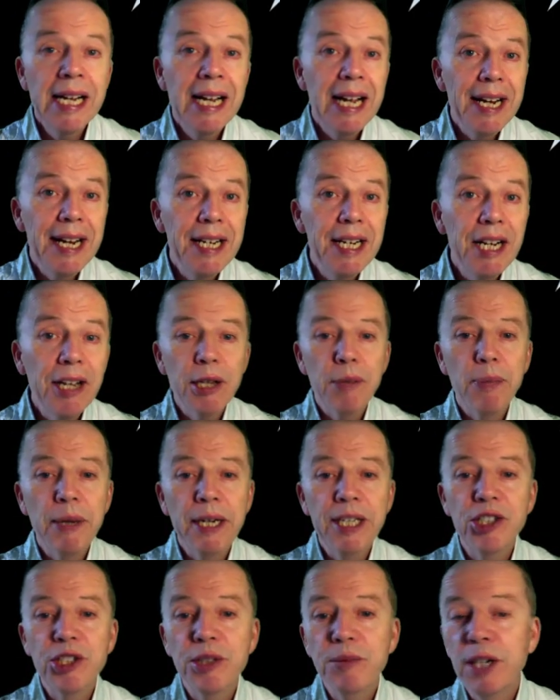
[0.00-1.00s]
Another
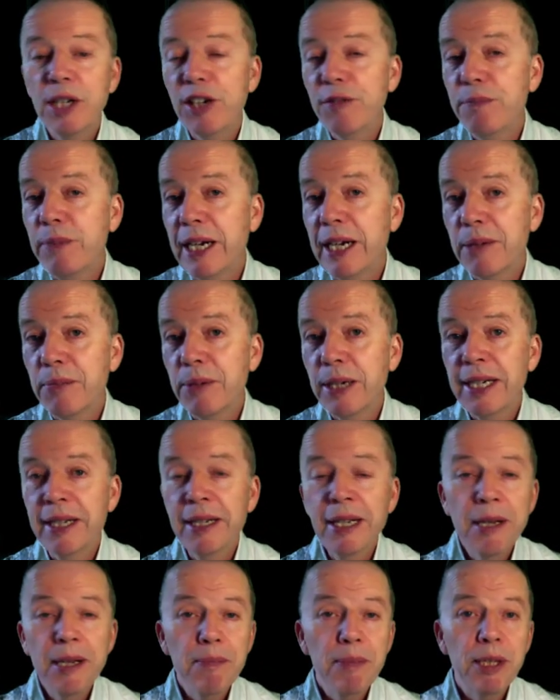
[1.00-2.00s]
patient might have back pain
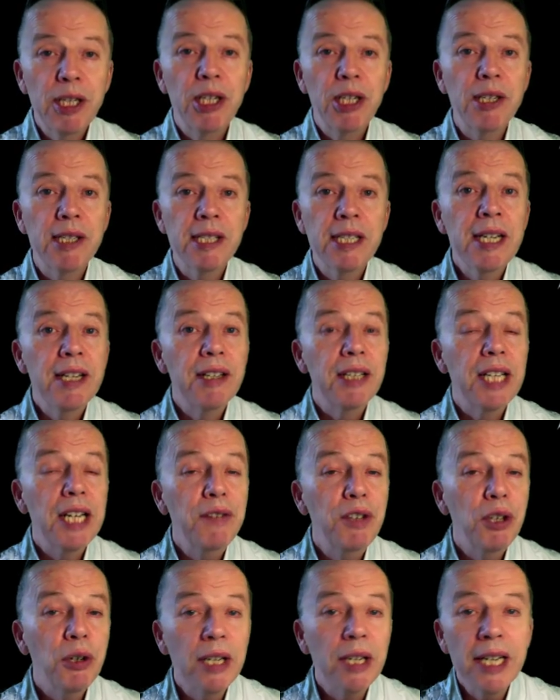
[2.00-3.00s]
because they've
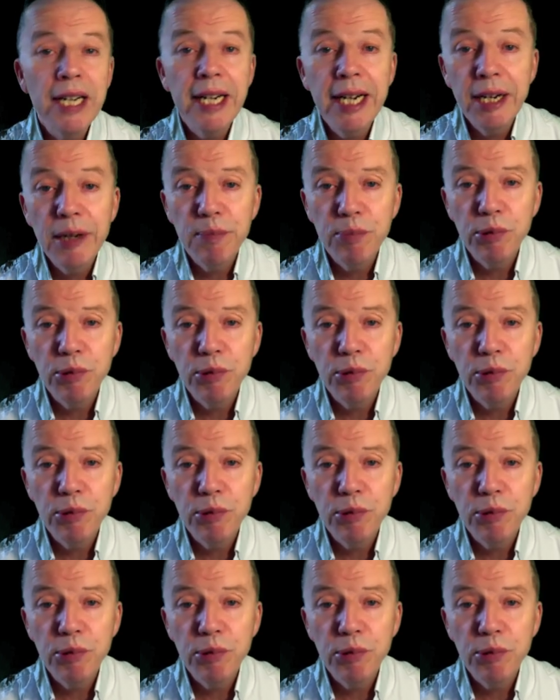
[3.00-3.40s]
got a hip